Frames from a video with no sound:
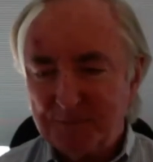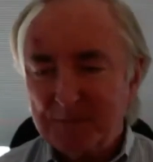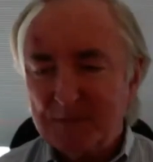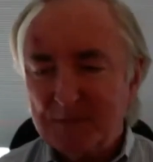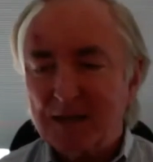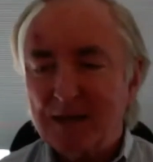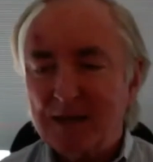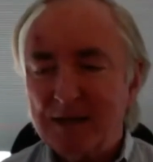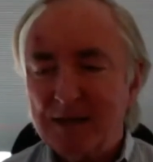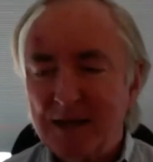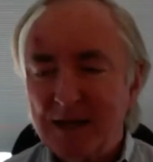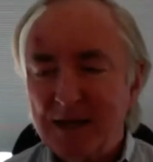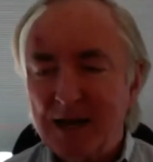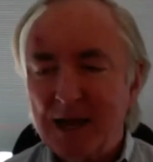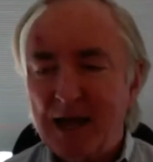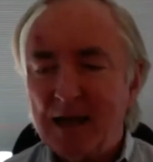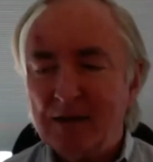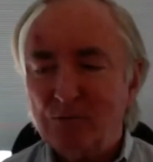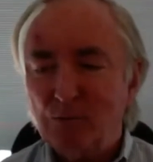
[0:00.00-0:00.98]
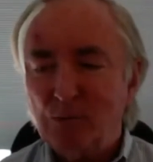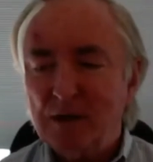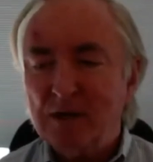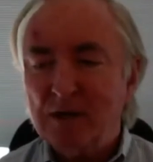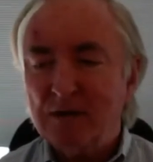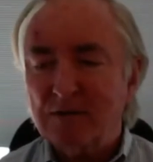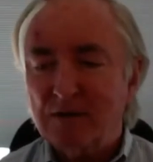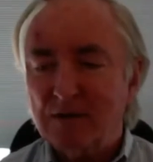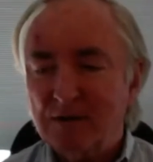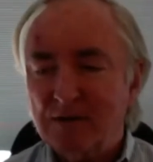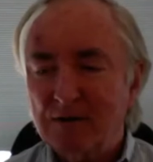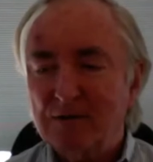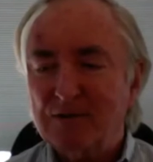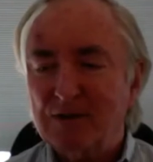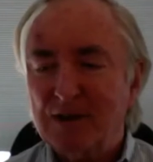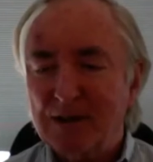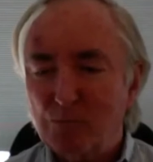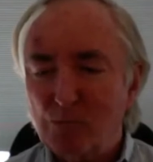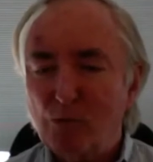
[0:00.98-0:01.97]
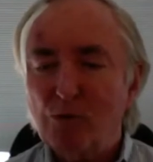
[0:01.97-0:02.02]
And then as we got to understand
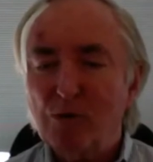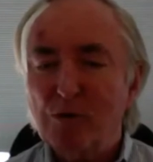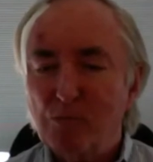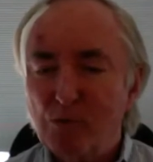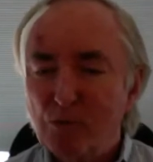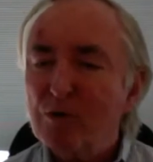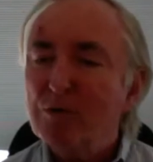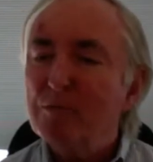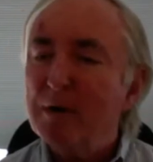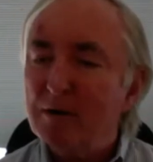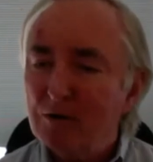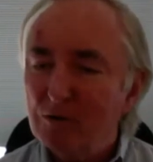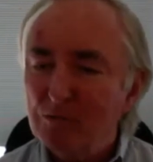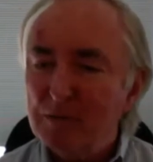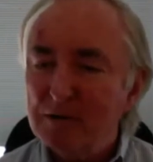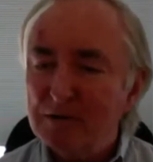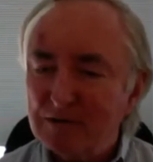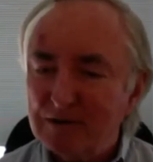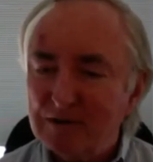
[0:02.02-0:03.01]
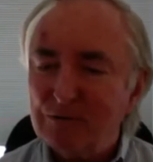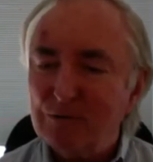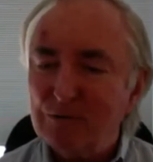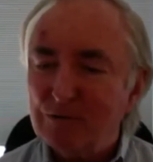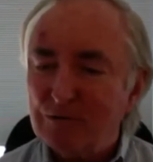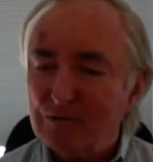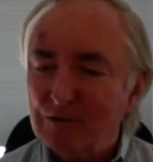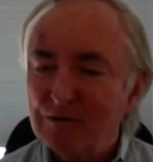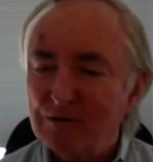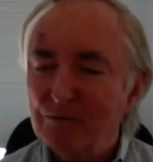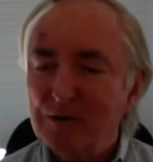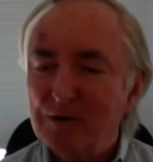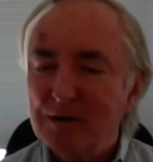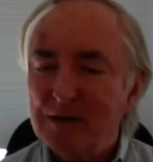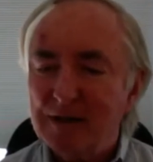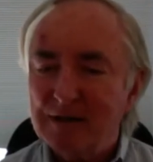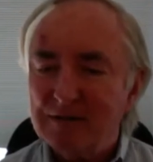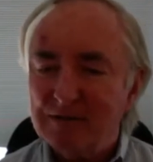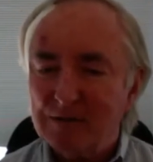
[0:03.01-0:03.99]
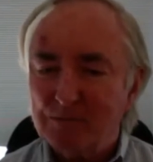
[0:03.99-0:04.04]
more and more about homelessness, you started to realize
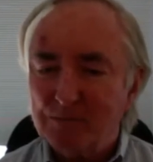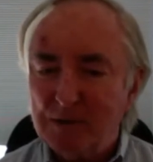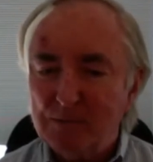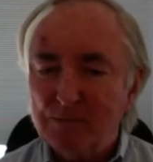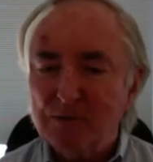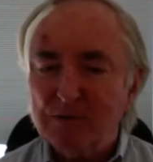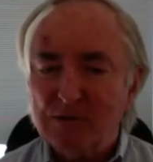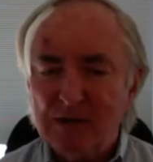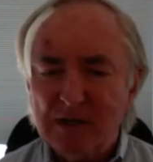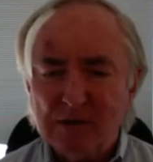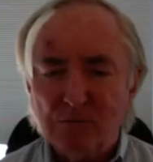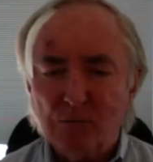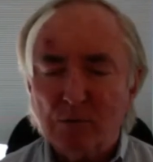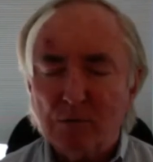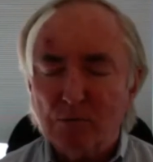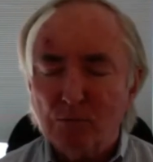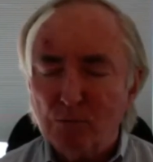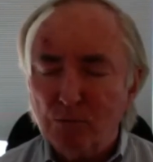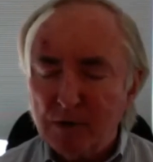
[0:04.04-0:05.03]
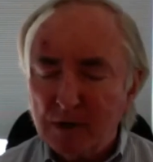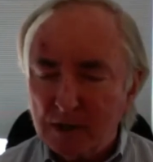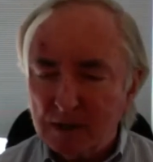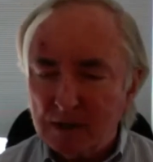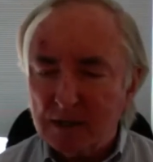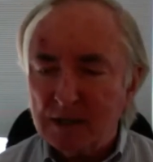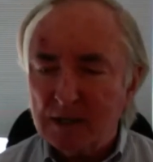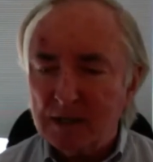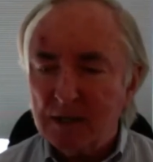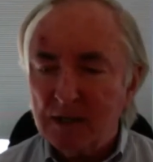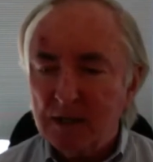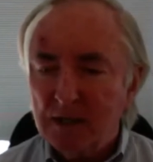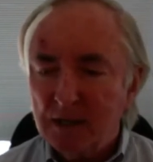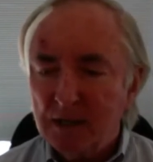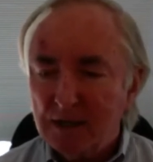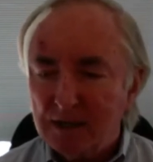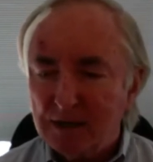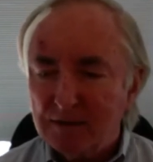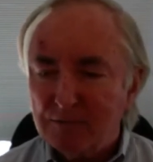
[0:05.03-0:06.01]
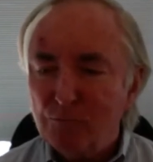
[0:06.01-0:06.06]
that people's needs were really
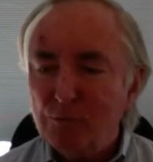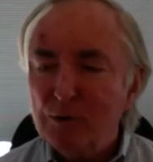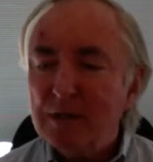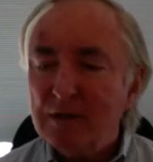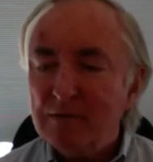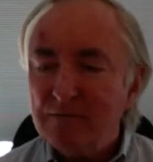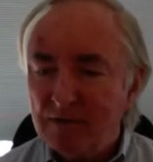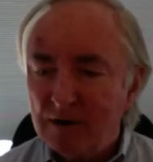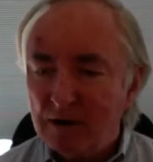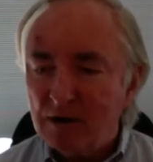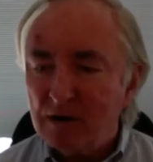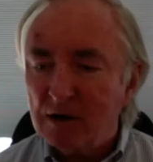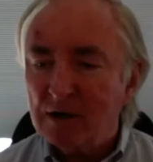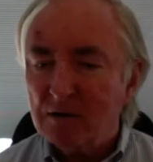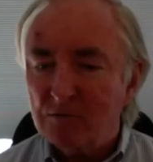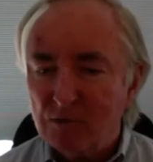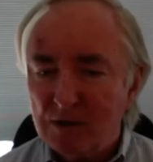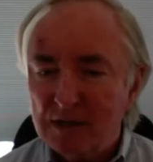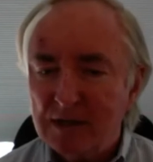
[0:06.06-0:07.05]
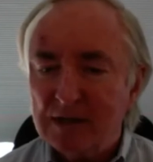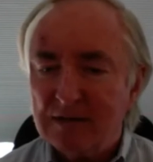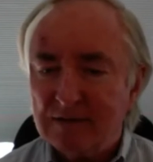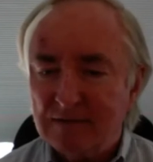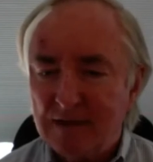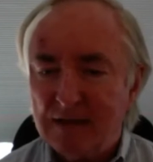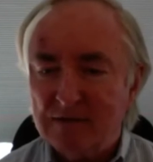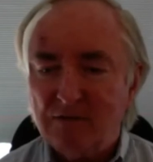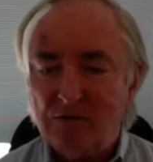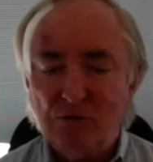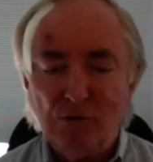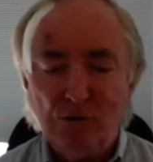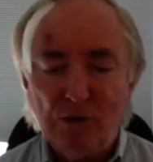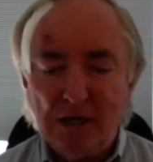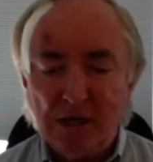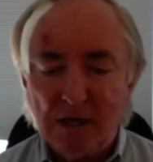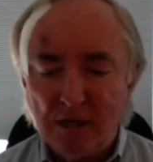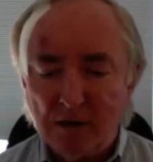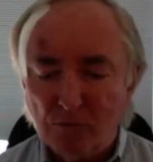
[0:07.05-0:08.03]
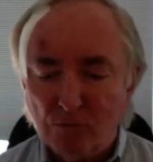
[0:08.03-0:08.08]
varied and really intense, and you needed
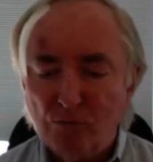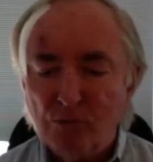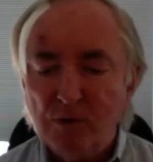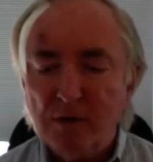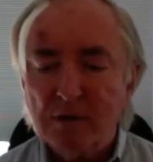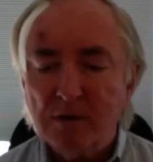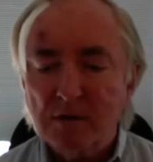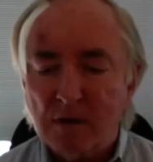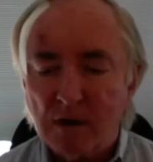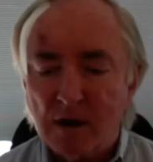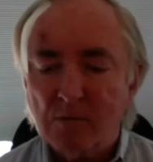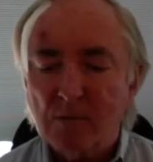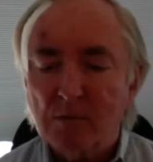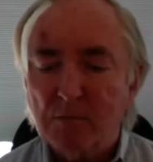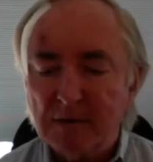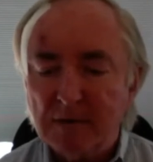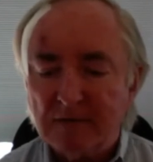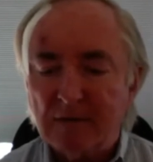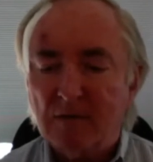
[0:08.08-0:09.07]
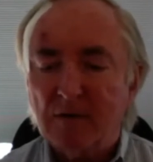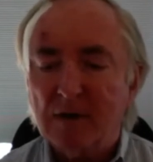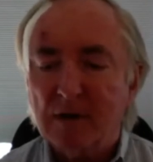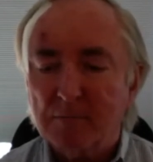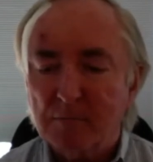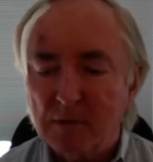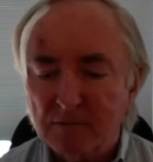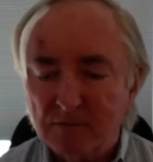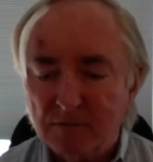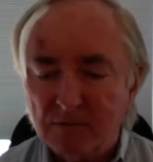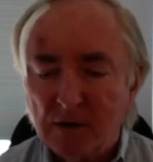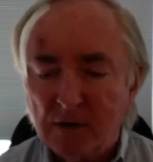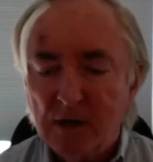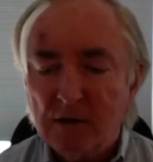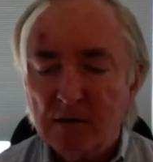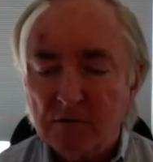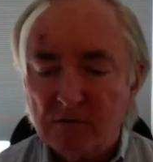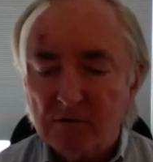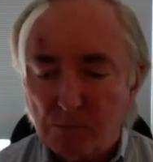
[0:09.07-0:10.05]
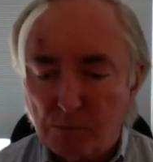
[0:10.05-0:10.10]
a real armamentarium of
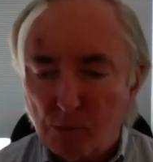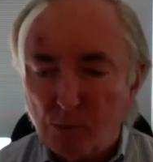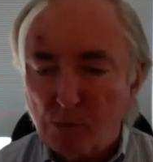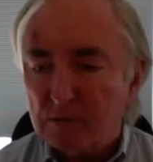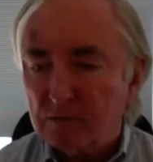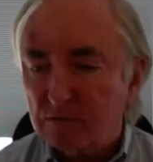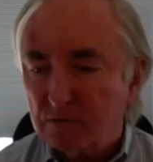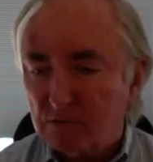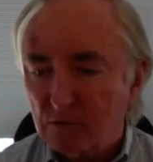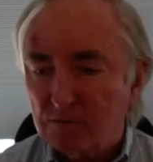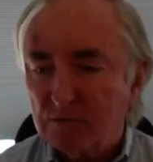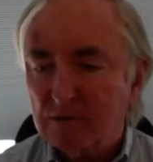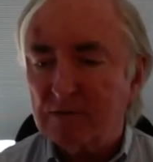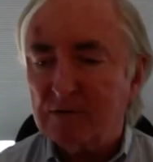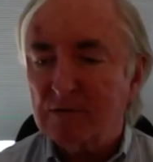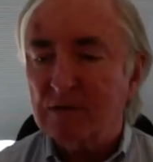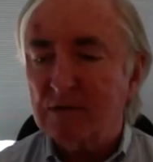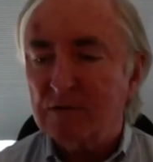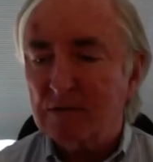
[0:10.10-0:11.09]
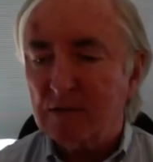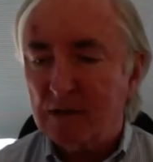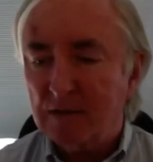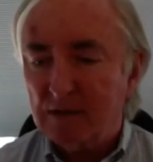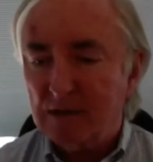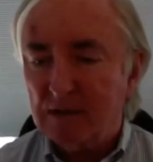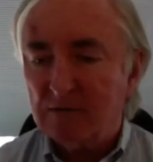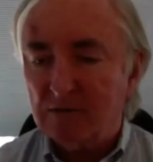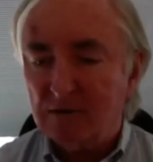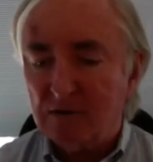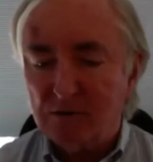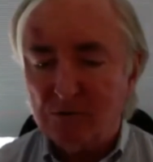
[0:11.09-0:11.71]
support services and things to do.